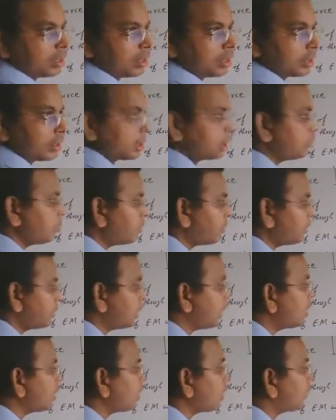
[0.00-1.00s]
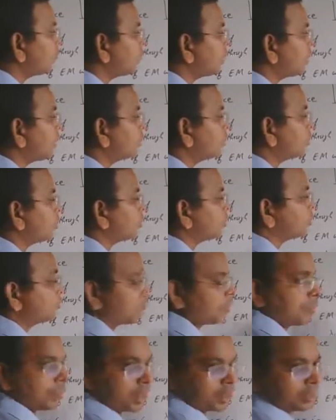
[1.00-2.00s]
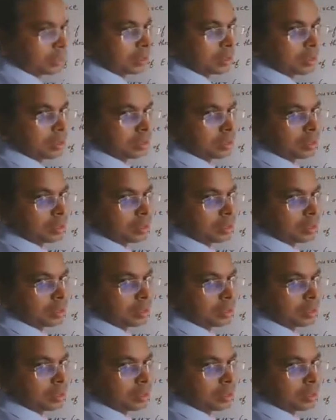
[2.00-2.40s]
that material absorbs those wavelengths.